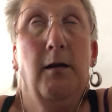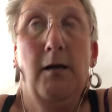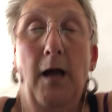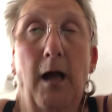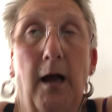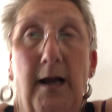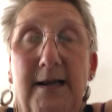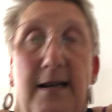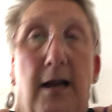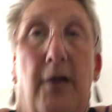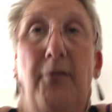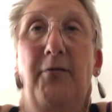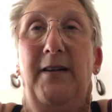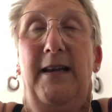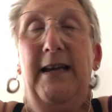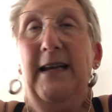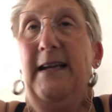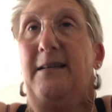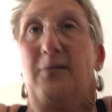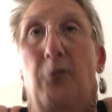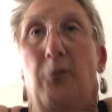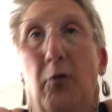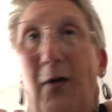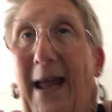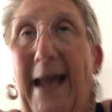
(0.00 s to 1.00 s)
I don't
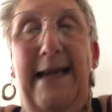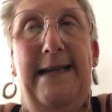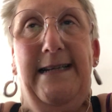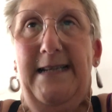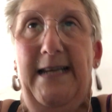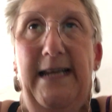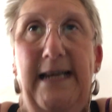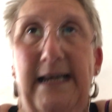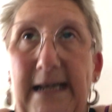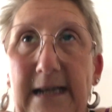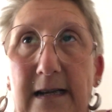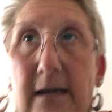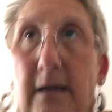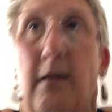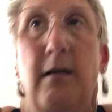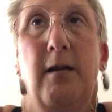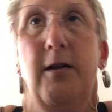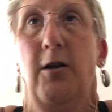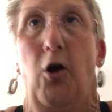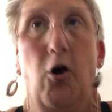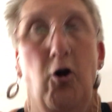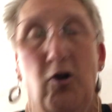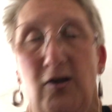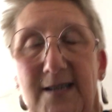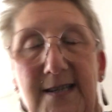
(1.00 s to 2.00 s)
need 18
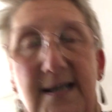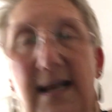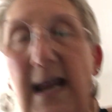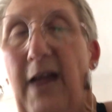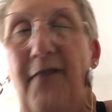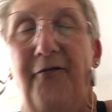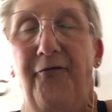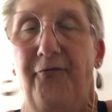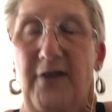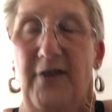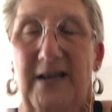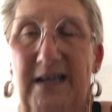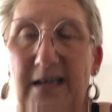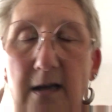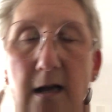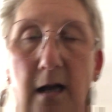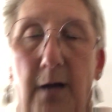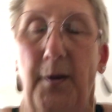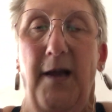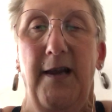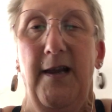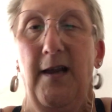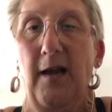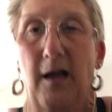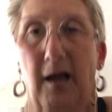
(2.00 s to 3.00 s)
lots every time
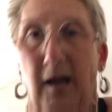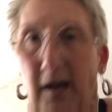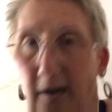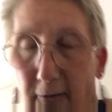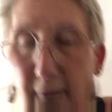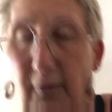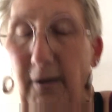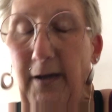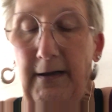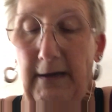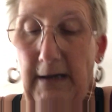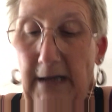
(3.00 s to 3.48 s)
I go,